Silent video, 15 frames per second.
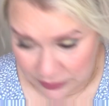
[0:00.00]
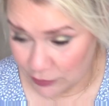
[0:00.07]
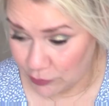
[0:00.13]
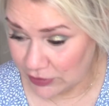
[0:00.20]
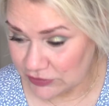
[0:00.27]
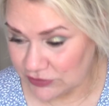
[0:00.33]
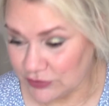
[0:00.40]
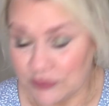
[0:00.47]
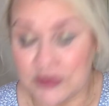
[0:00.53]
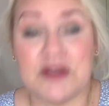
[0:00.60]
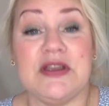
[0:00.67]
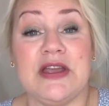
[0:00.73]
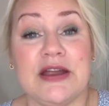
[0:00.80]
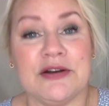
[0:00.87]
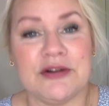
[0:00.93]
rest of the
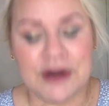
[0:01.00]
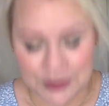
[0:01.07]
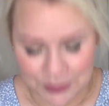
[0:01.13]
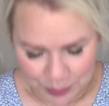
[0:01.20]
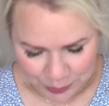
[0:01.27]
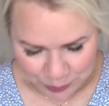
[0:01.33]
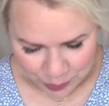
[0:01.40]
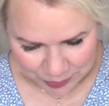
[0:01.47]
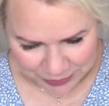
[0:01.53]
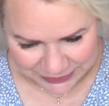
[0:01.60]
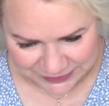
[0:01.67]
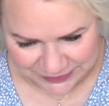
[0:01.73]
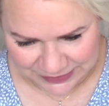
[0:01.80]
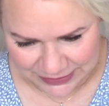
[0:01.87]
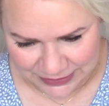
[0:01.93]
year, but we will
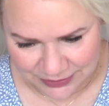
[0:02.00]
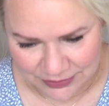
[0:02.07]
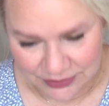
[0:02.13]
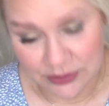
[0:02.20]
see,